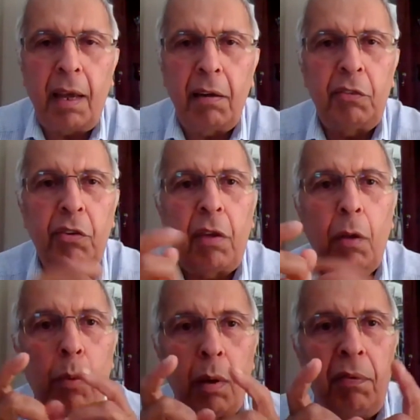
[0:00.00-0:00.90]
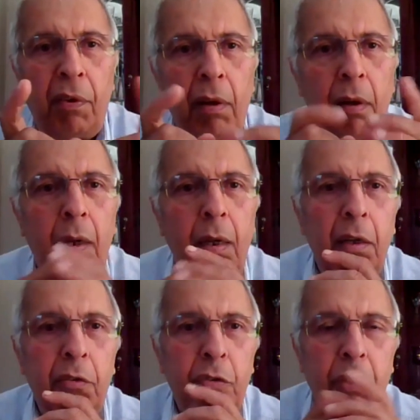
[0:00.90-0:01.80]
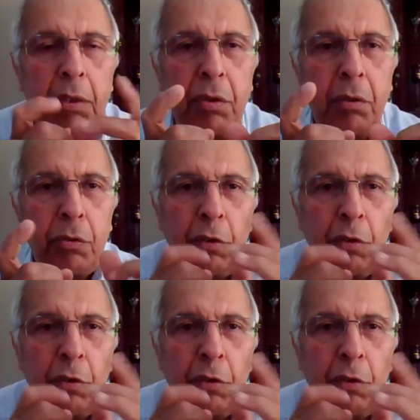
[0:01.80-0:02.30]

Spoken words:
Can I just give one final illustration,